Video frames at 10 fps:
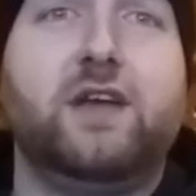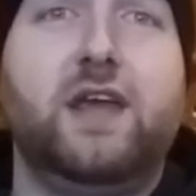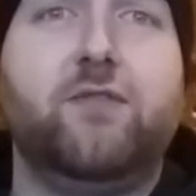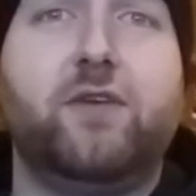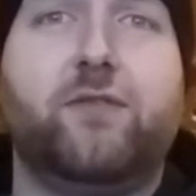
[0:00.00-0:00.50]

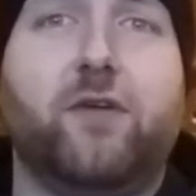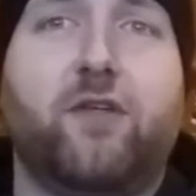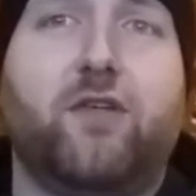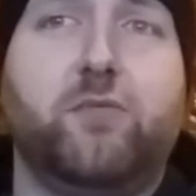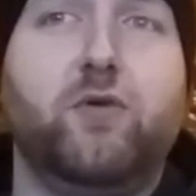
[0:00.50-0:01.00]
even if it's
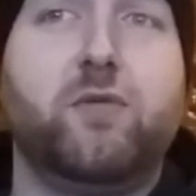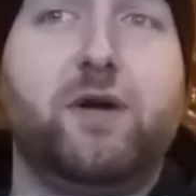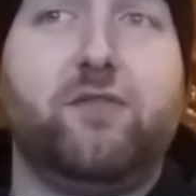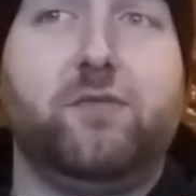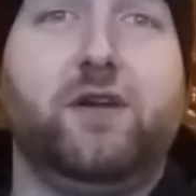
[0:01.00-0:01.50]
a small
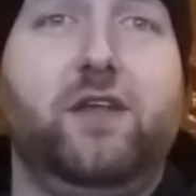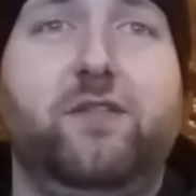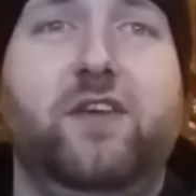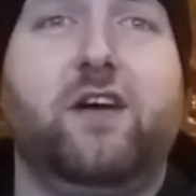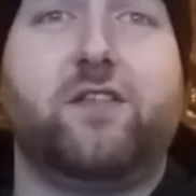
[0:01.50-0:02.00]
amount of money,
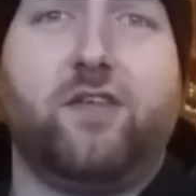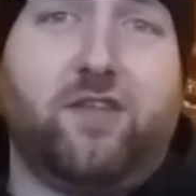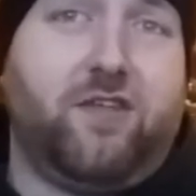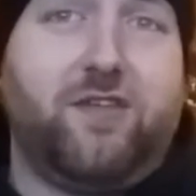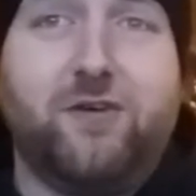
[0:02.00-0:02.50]
the artist
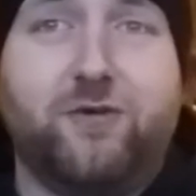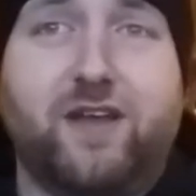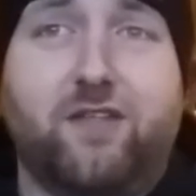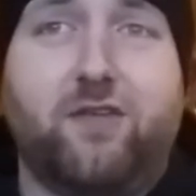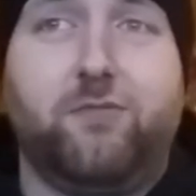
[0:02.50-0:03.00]
is still
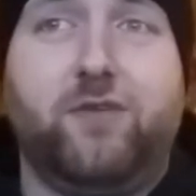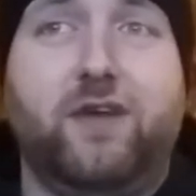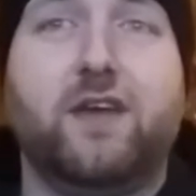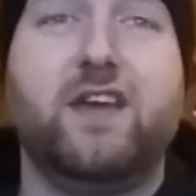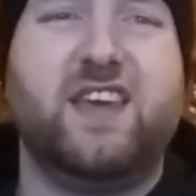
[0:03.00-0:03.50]
getting
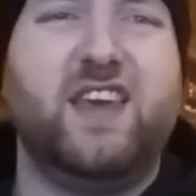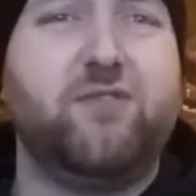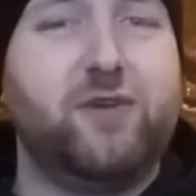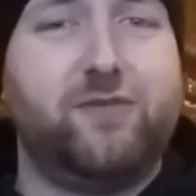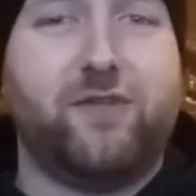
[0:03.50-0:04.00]
something,
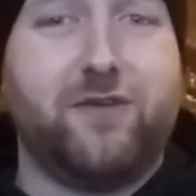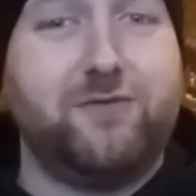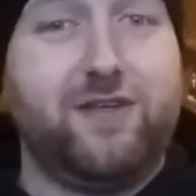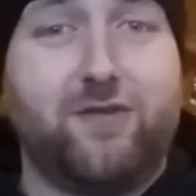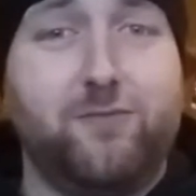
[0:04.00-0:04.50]
even if it's
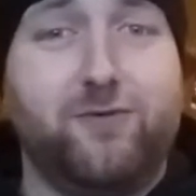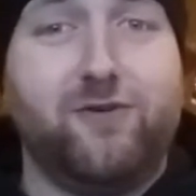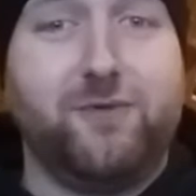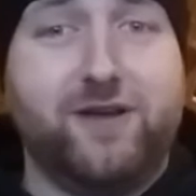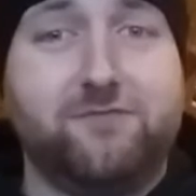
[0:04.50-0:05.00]
only a small
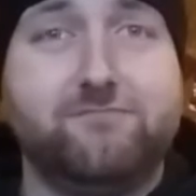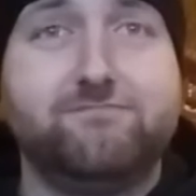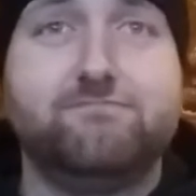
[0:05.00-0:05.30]
amount.